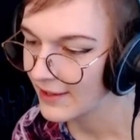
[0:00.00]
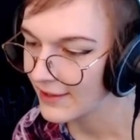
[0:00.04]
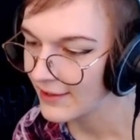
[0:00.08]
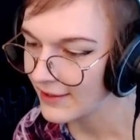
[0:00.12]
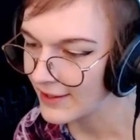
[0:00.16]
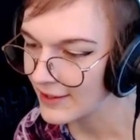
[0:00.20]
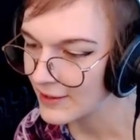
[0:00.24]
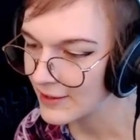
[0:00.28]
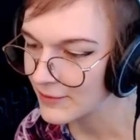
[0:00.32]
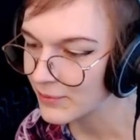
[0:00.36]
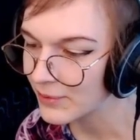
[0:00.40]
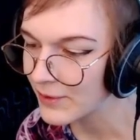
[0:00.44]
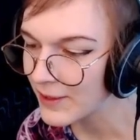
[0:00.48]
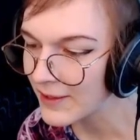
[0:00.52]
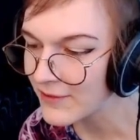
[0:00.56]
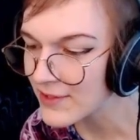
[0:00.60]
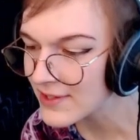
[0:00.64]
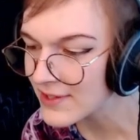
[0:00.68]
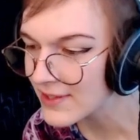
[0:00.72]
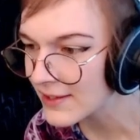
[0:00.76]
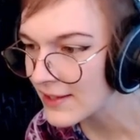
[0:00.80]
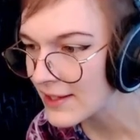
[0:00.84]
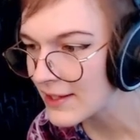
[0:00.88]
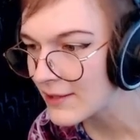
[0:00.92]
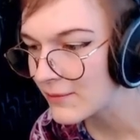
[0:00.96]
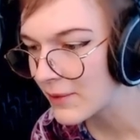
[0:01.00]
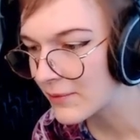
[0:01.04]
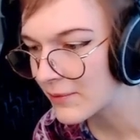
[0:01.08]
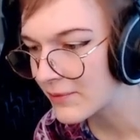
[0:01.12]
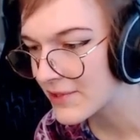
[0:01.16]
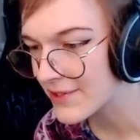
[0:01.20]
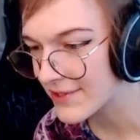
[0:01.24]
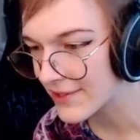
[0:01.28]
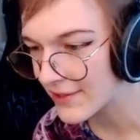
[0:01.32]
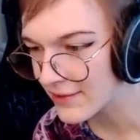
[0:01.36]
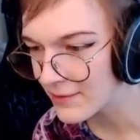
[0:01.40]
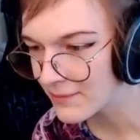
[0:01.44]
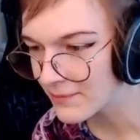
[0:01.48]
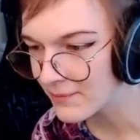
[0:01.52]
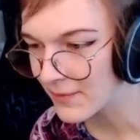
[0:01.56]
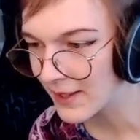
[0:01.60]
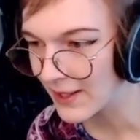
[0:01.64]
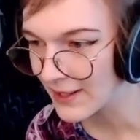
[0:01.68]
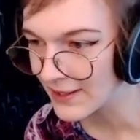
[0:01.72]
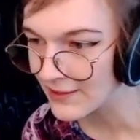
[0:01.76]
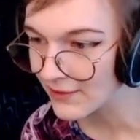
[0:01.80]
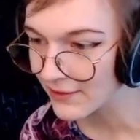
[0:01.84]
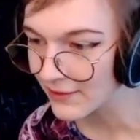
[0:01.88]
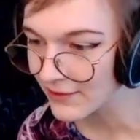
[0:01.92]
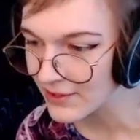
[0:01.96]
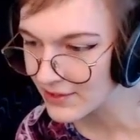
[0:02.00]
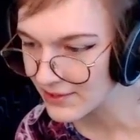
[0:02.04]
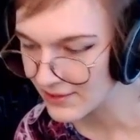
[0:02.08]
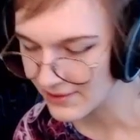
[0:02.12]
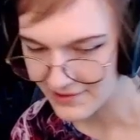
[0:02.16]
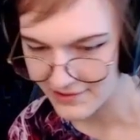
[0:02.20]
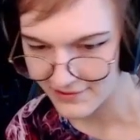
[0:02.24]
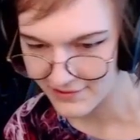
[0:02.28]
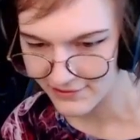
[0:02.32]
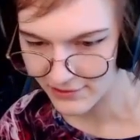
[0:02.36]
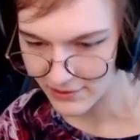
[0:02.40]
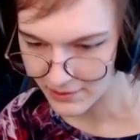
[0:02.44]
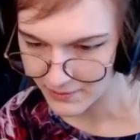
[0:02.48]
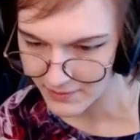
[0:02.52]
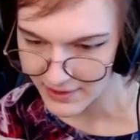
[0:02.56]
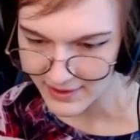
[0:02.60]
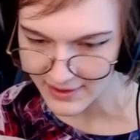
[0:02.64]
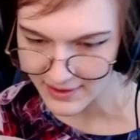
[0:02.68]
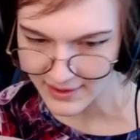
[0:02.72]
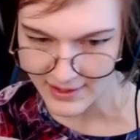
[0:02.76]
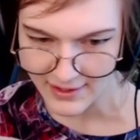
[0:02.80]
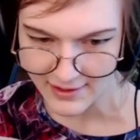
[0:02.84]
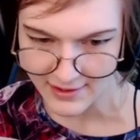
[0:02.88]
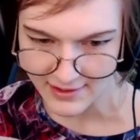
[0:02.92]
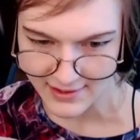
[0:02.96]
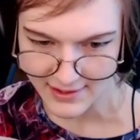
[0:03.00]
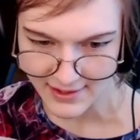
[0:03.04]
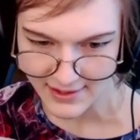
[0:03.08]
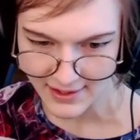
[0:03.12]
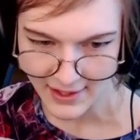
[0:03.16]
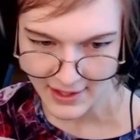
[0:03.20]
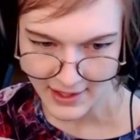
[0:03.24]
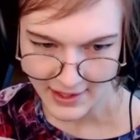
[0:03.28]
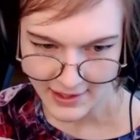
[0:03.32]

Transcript: And previously we were sort of manually transforming things,